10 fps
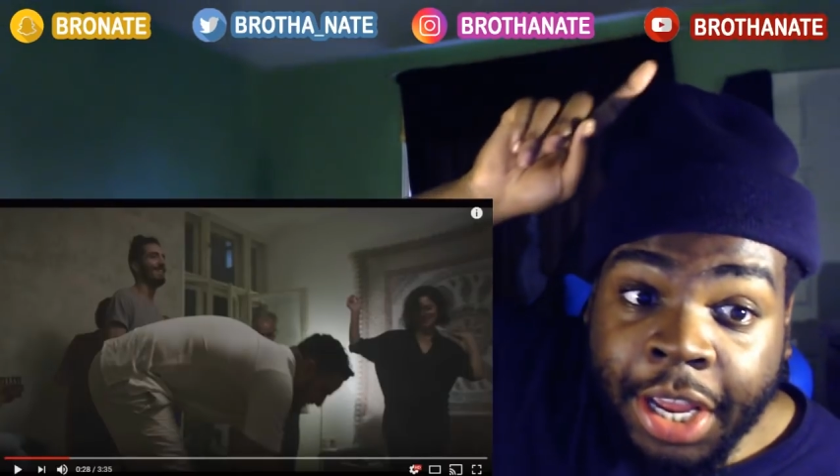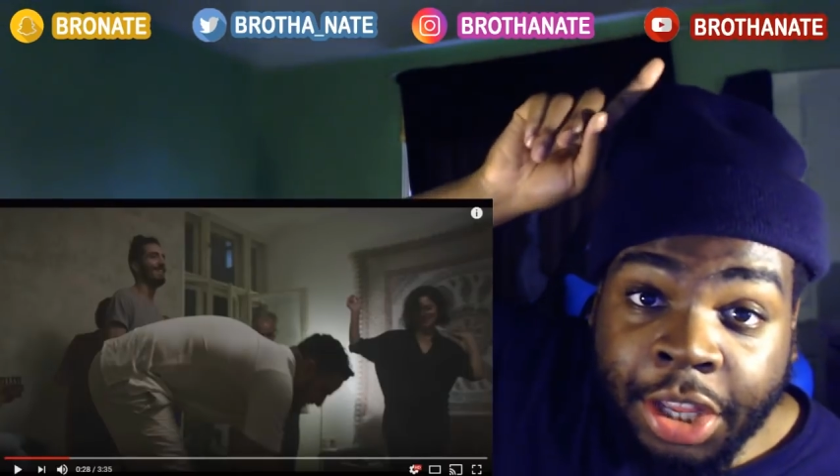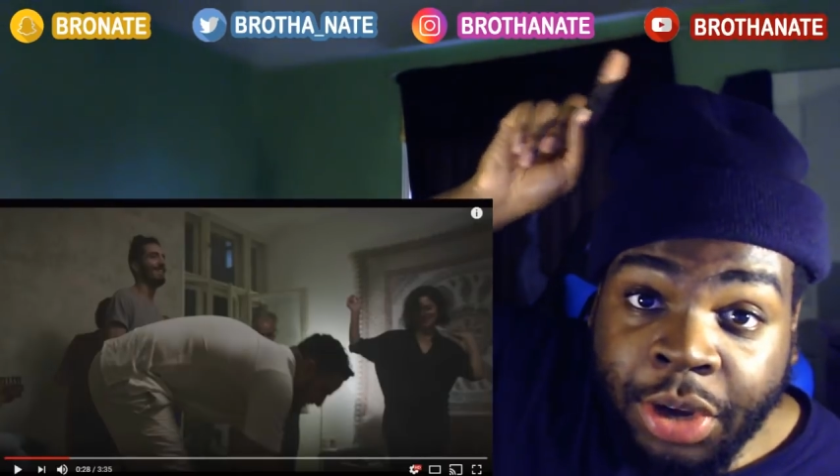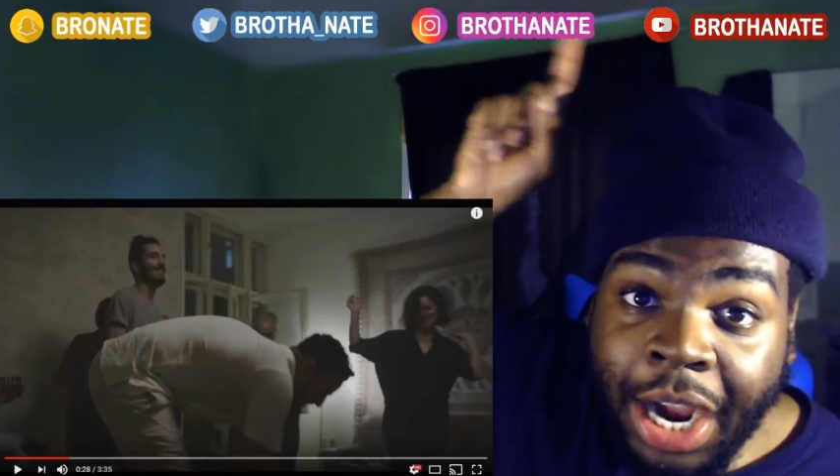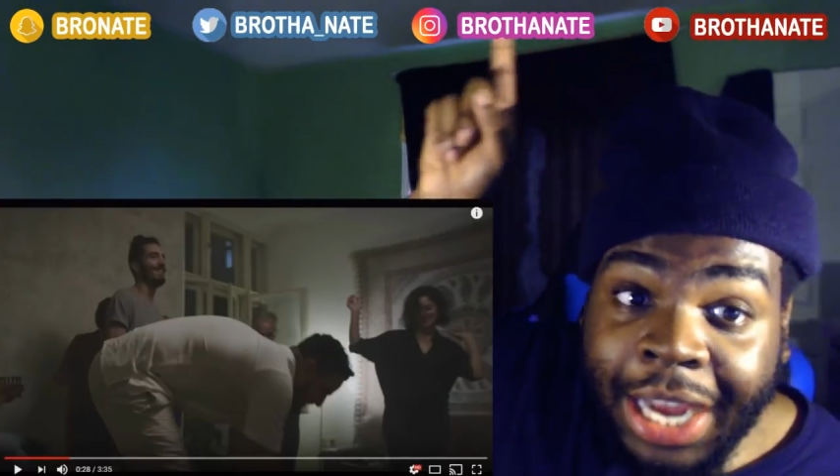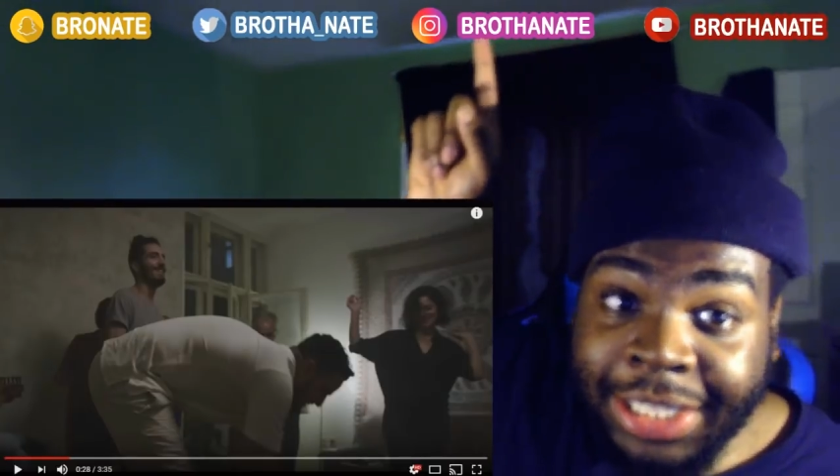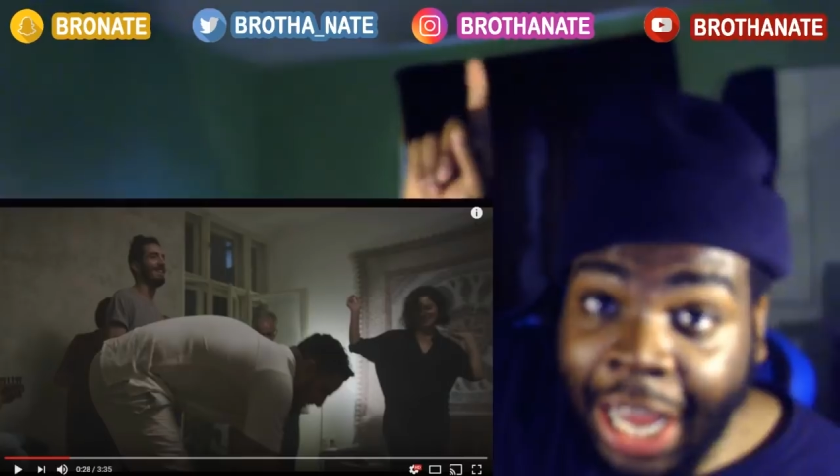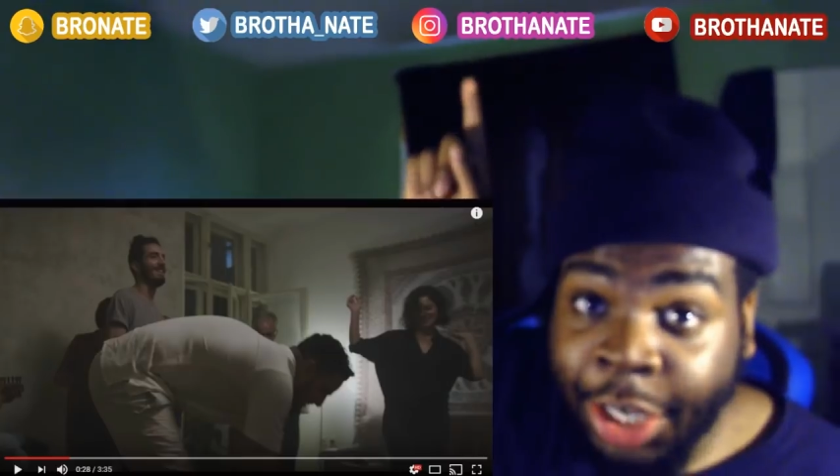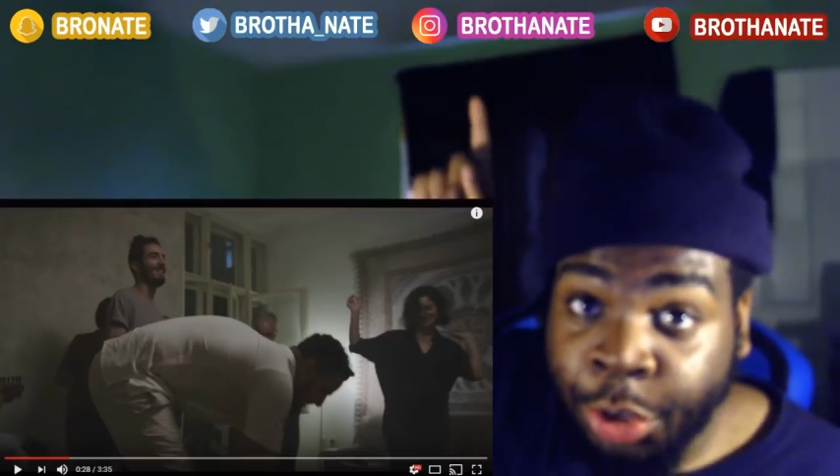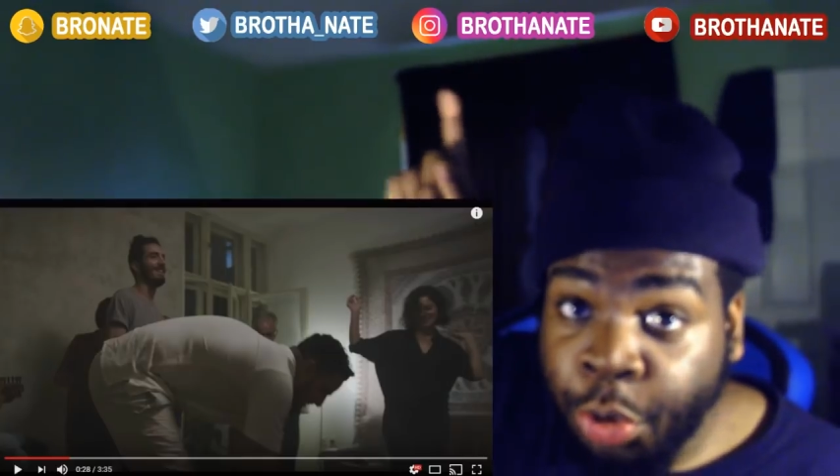You guys,
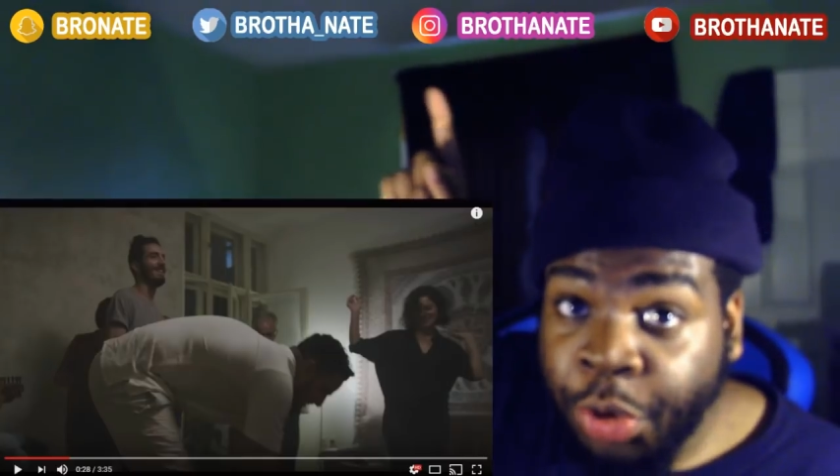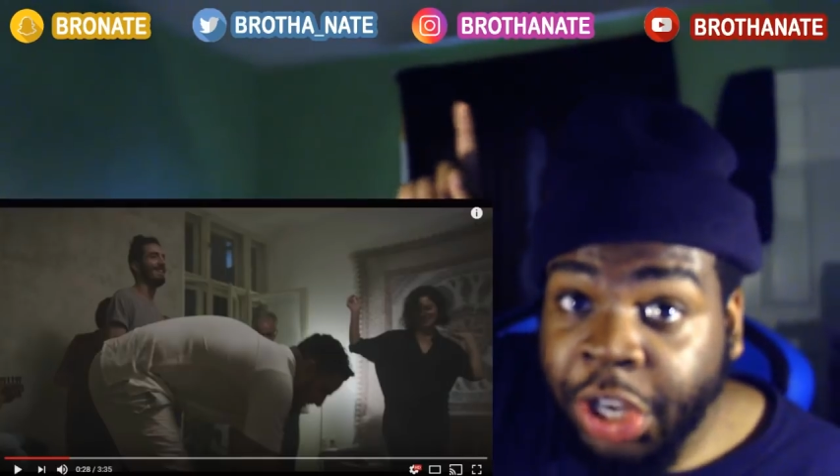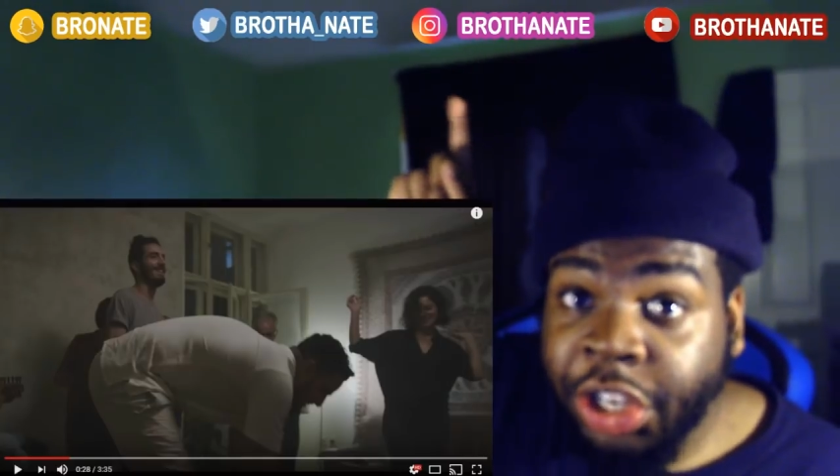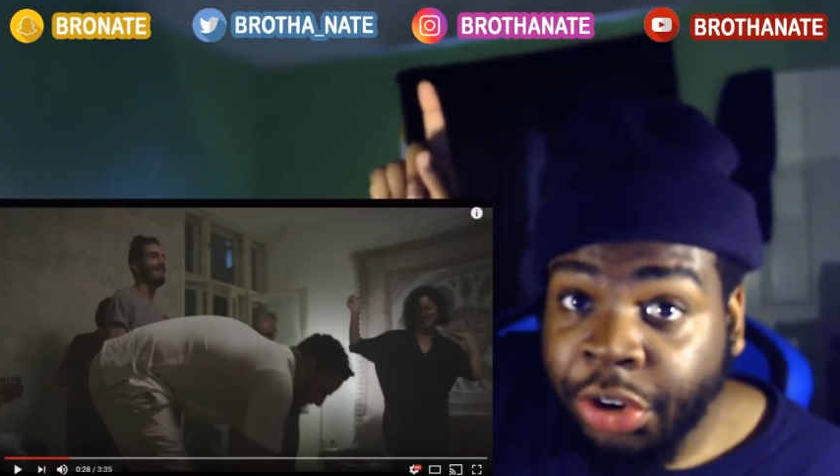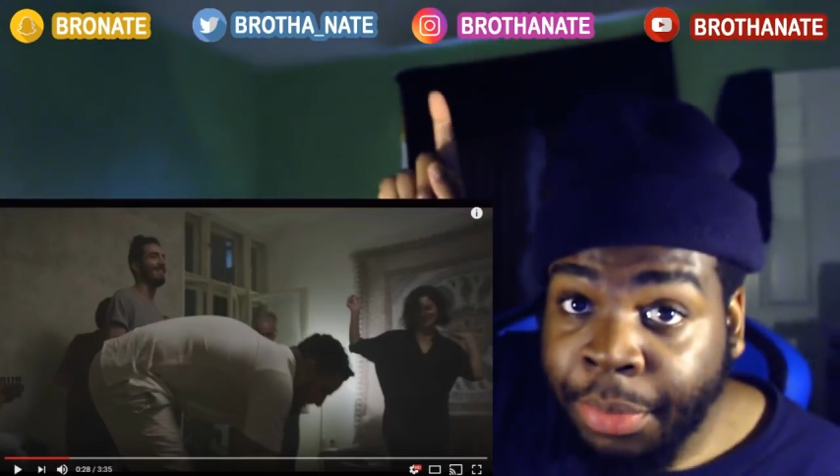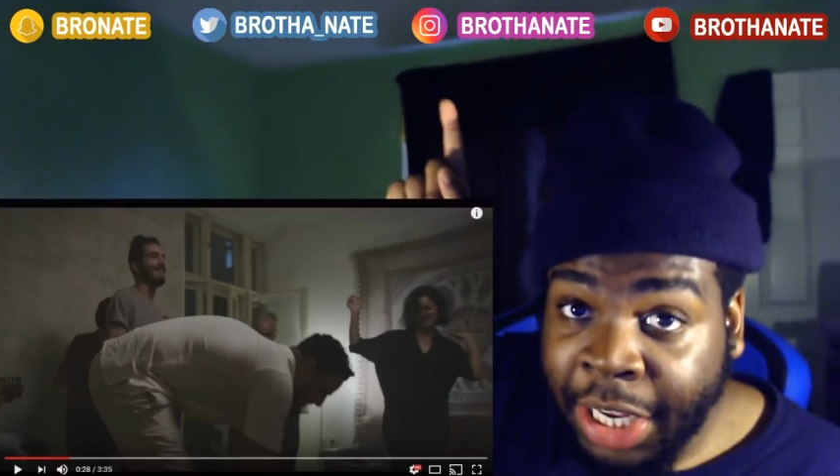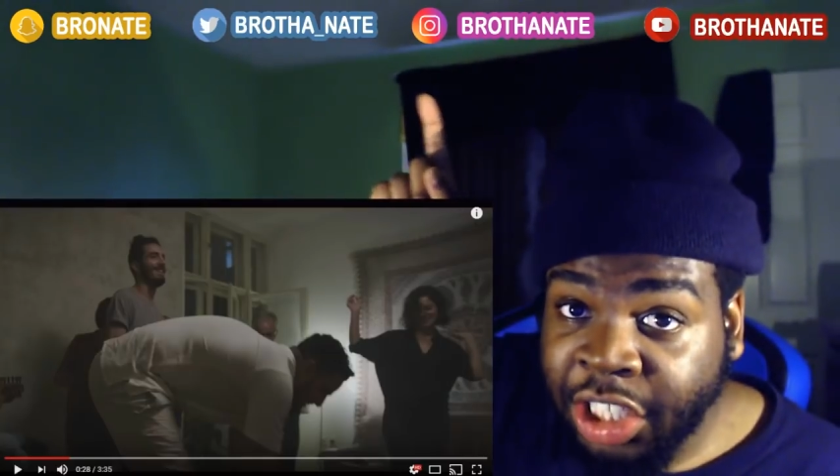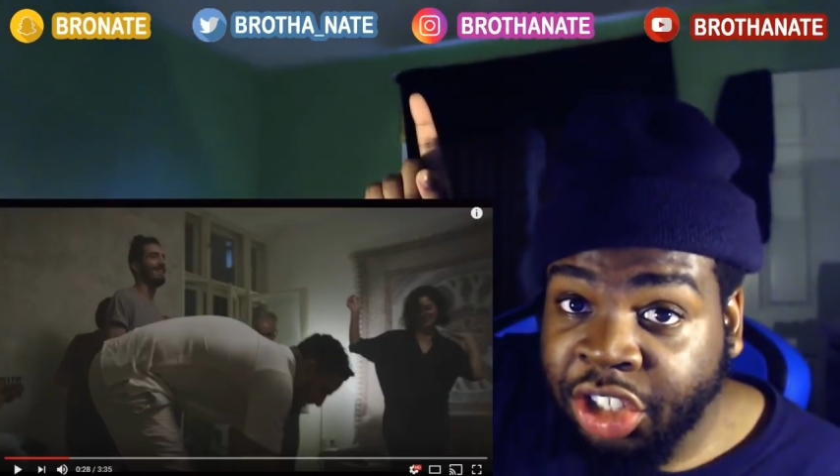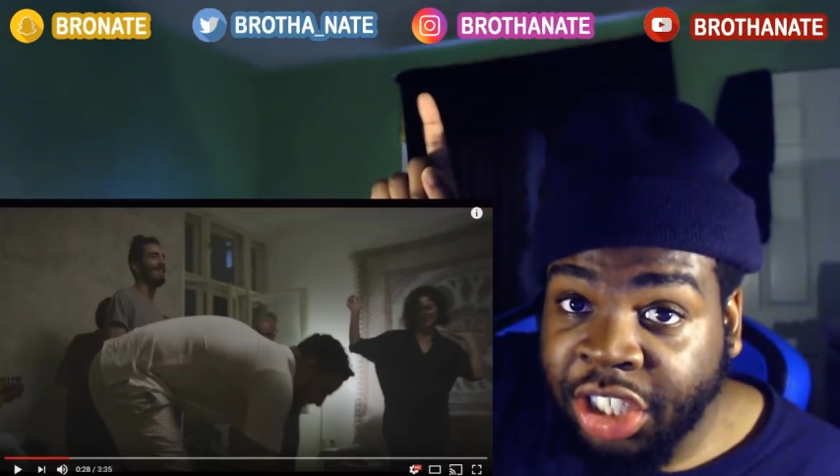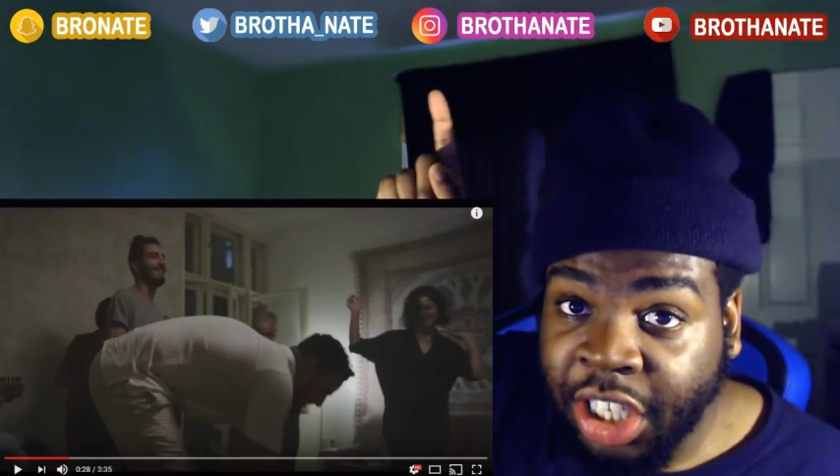I do read your
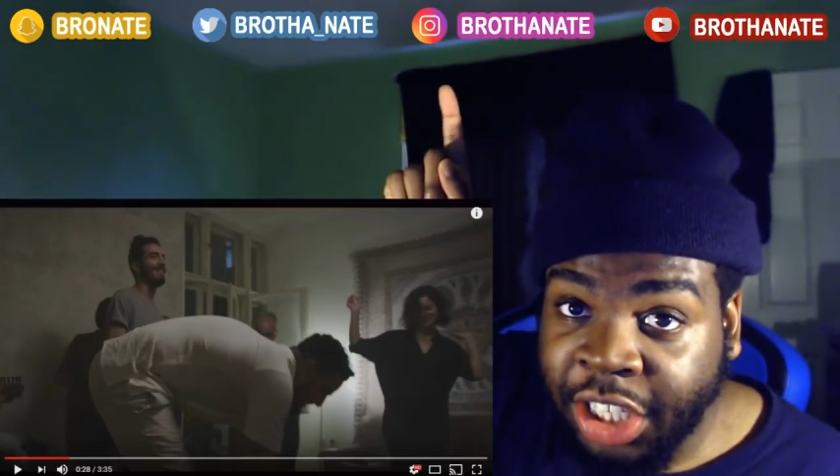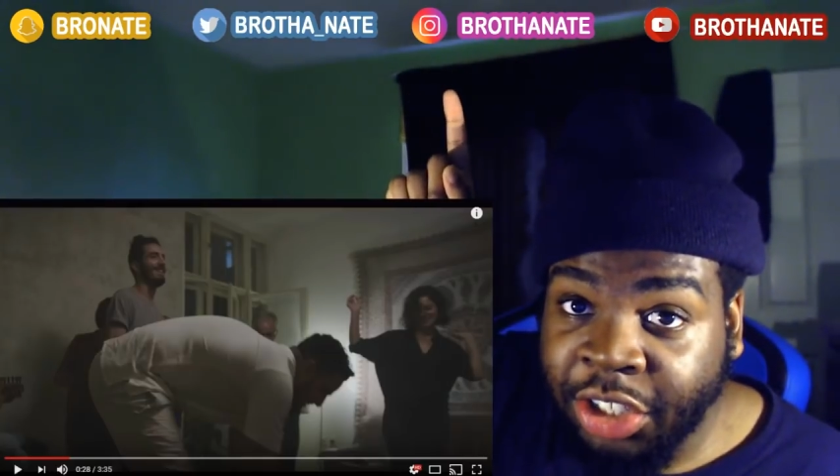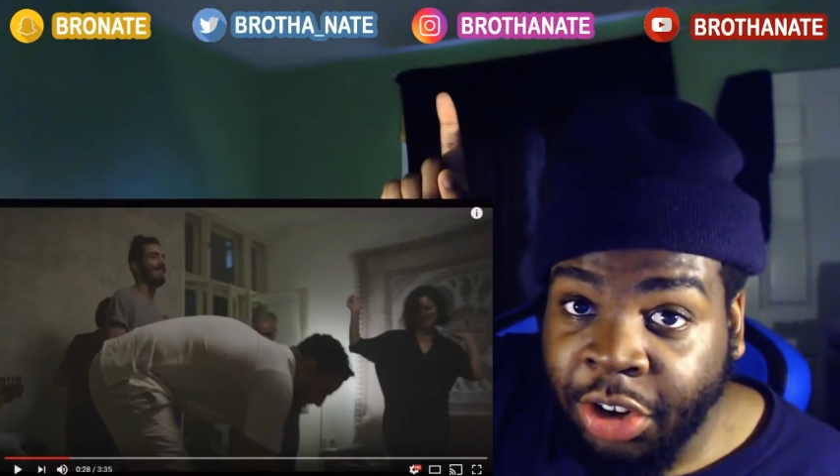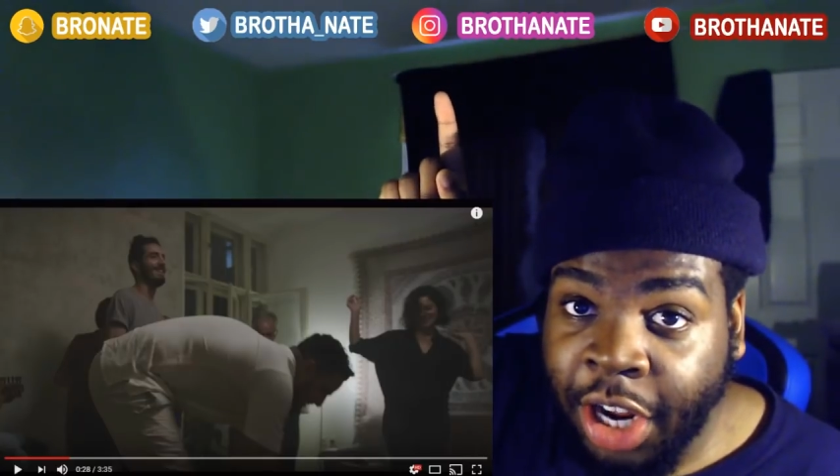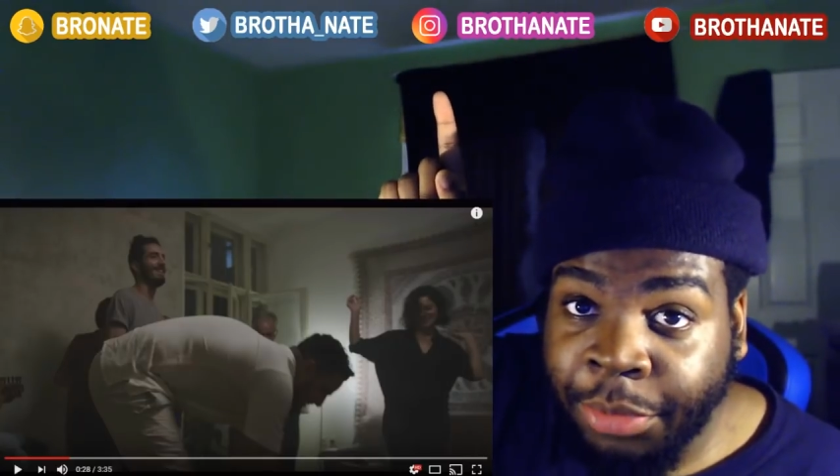messages on Instagram.